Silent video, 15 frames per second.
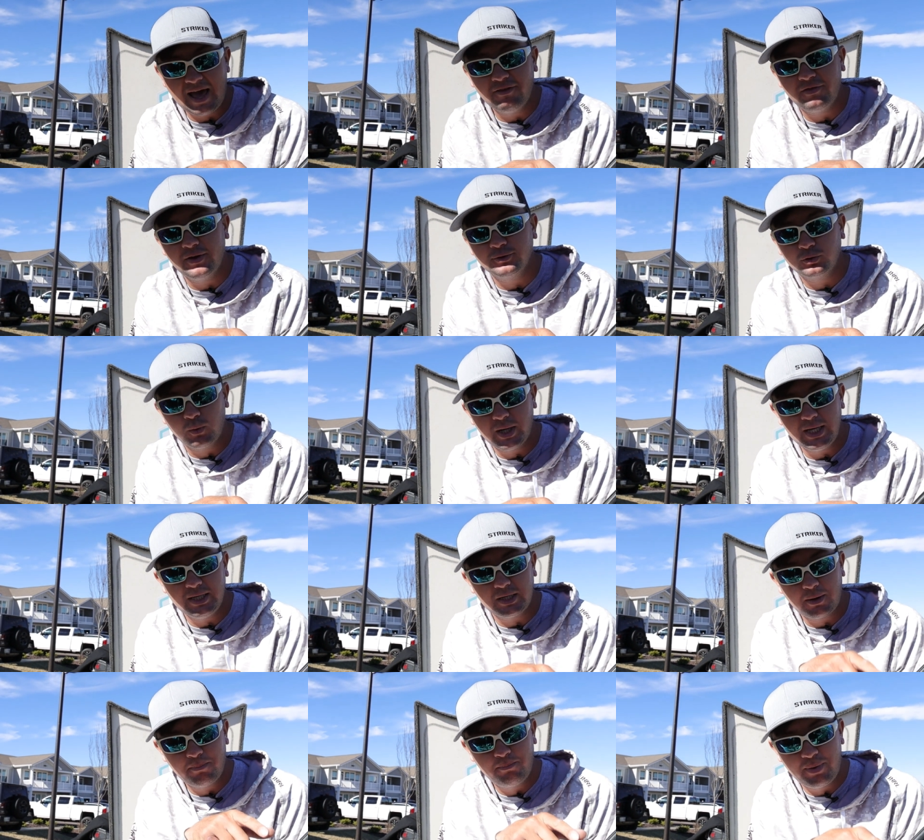half ounce
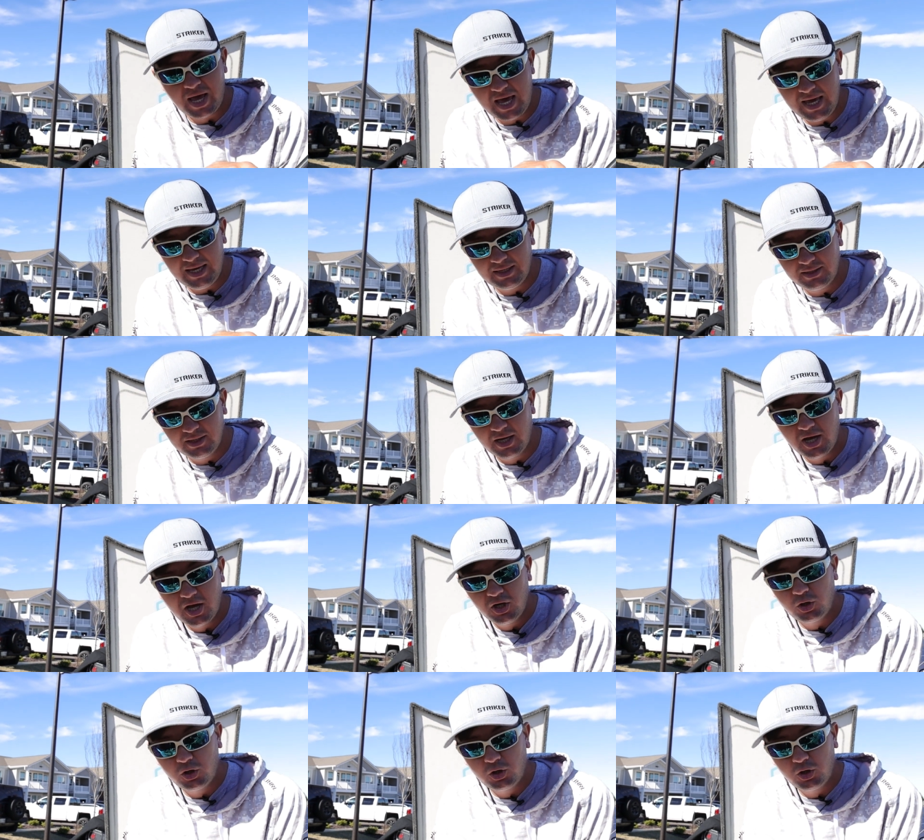weight pegged